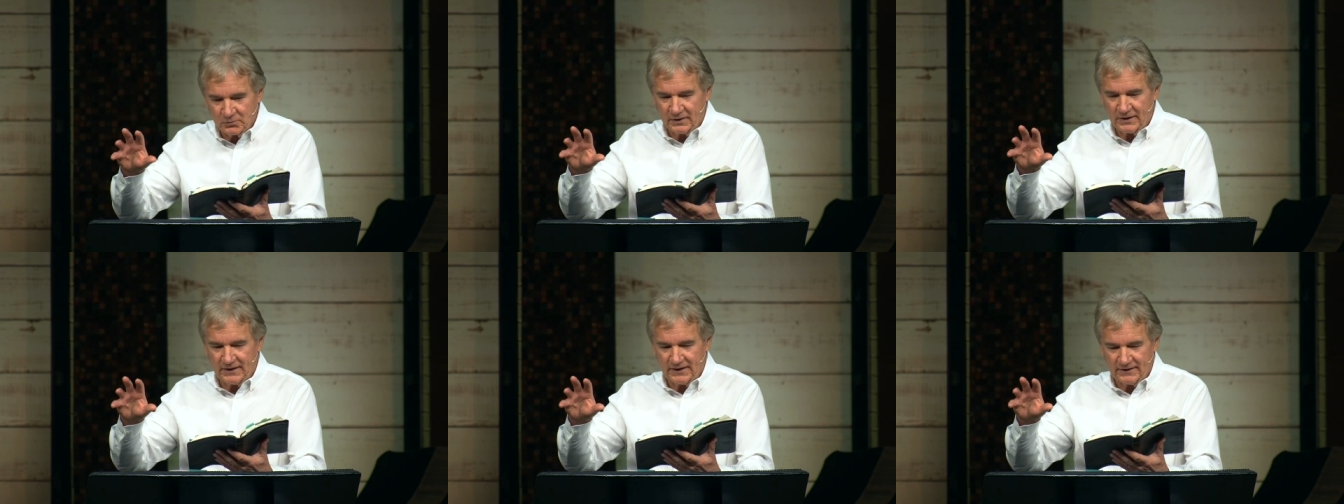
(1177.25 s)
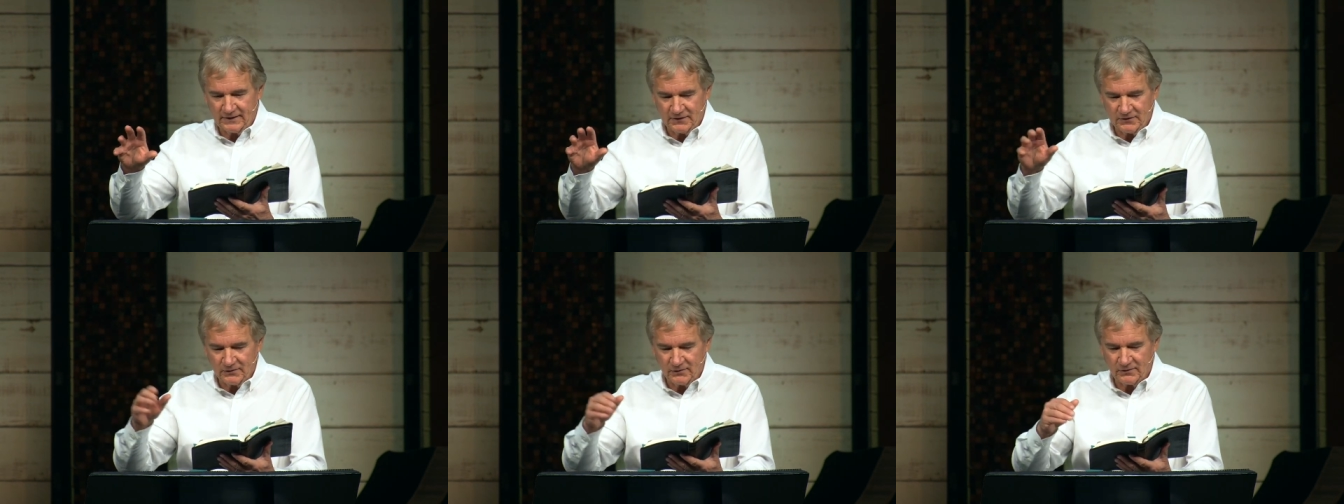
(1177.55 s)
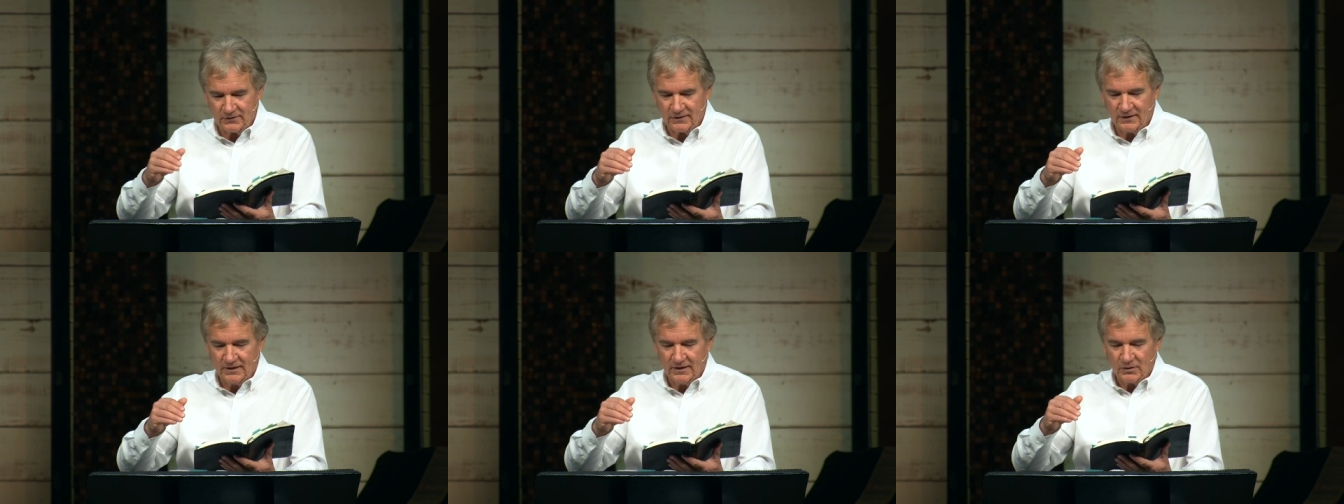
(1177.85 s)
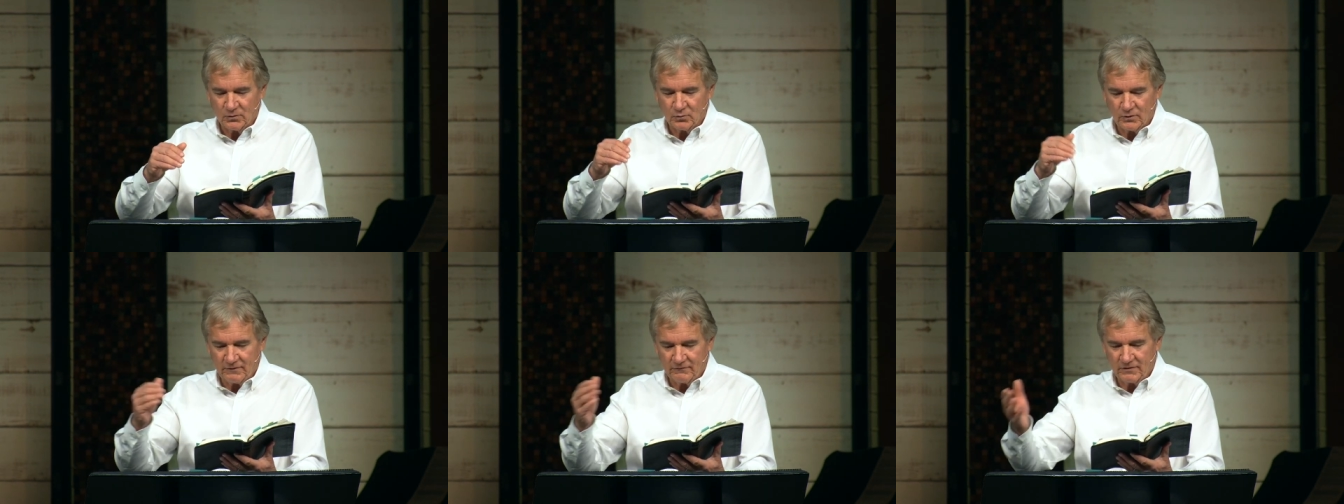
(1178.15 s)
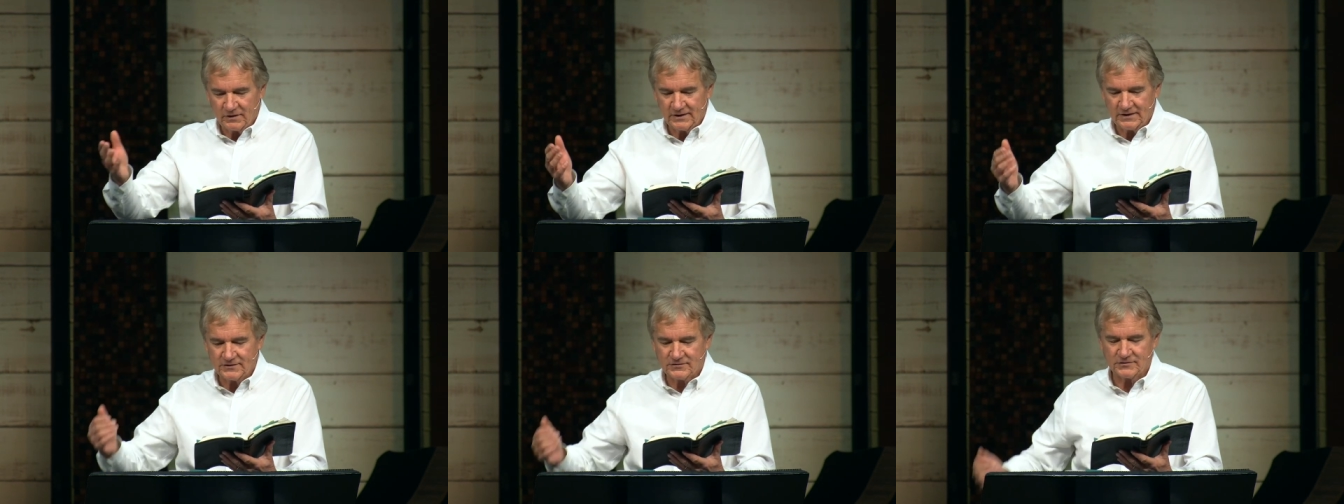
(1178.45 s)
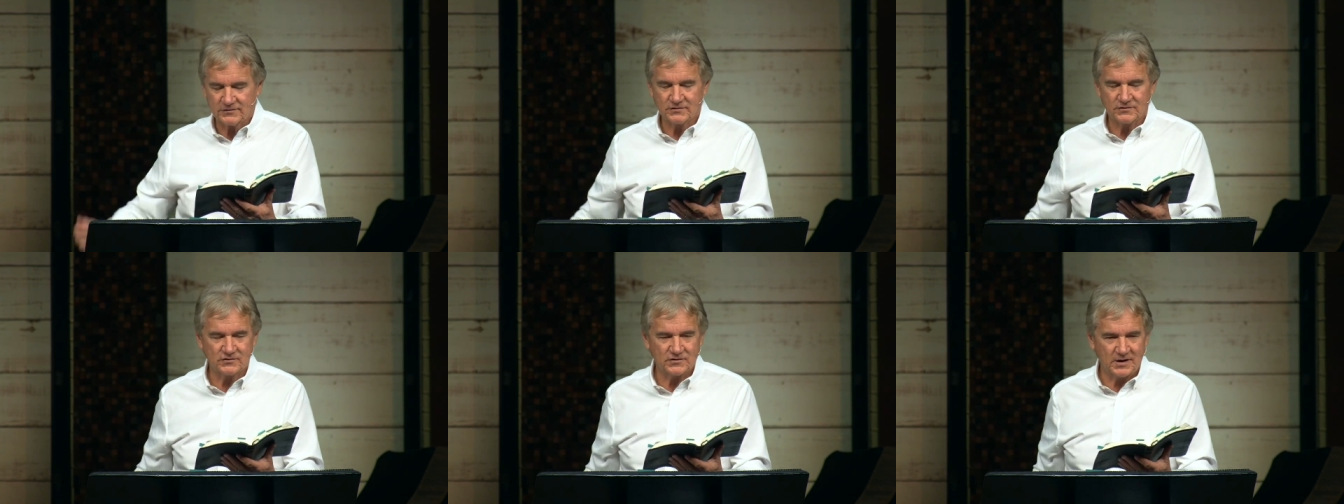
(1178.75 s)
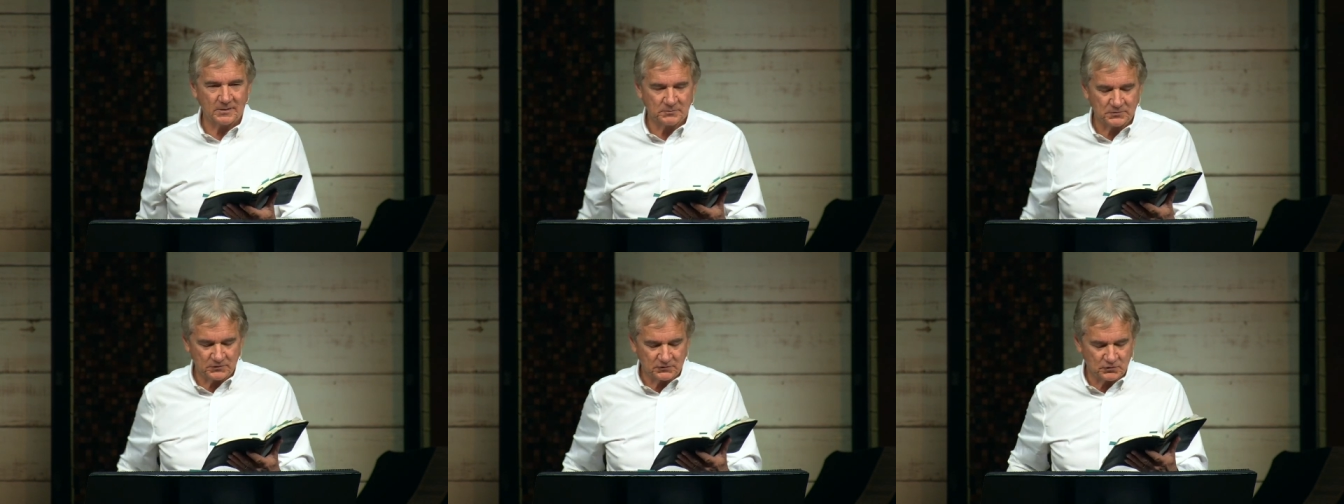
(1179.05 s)
reign here in Revelation
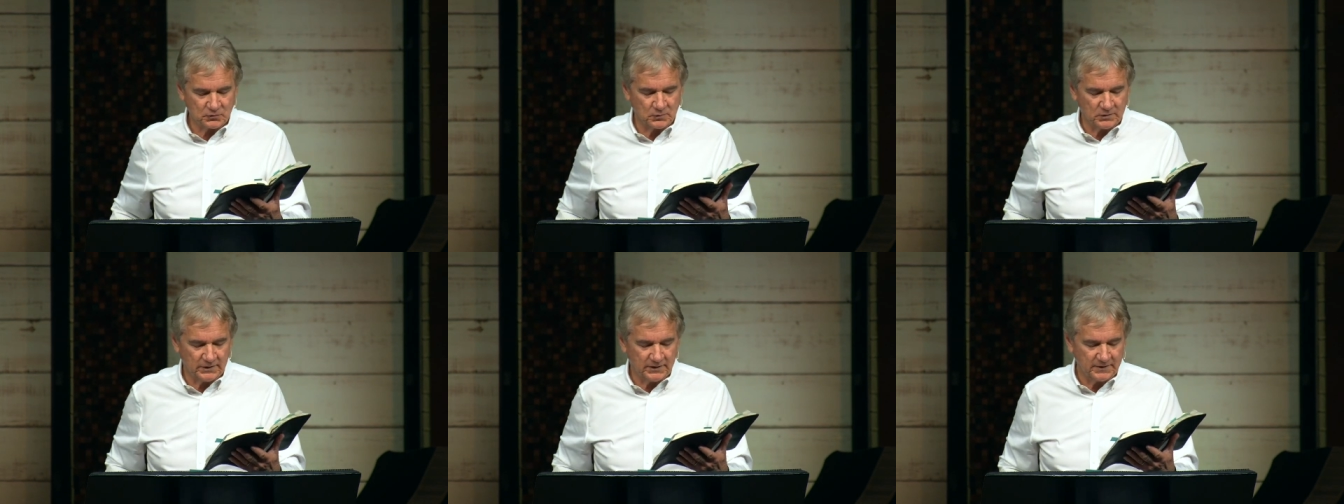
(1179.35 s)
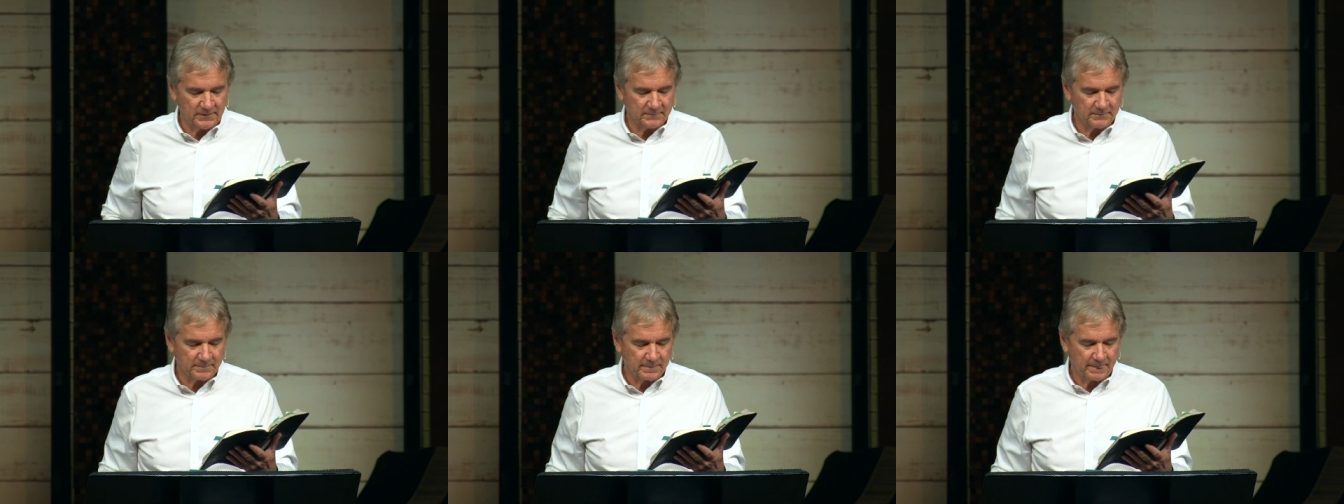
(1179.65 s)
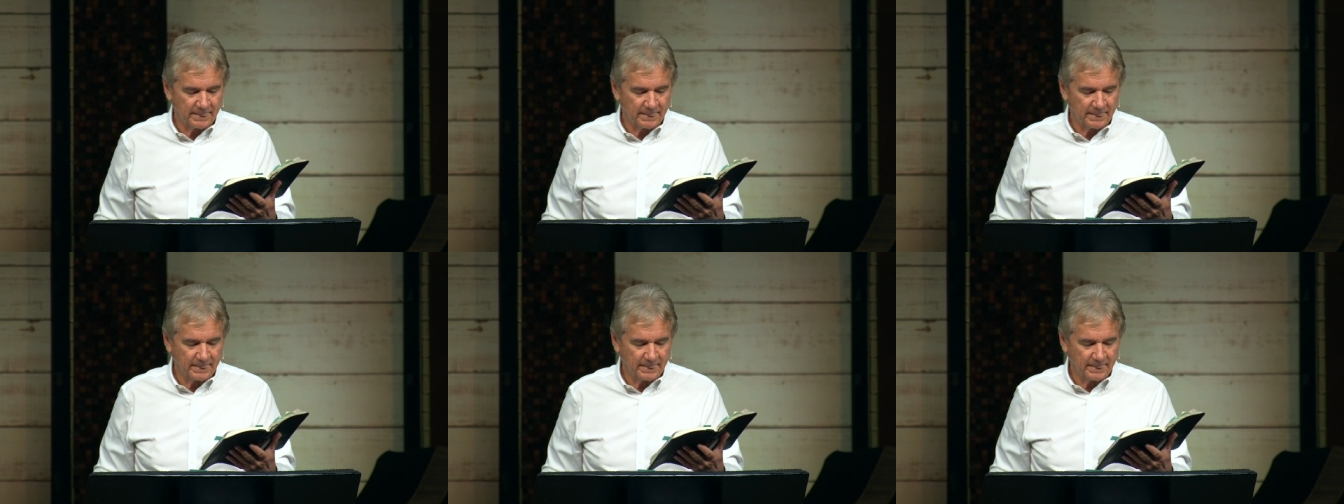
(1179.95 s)
chapter 20.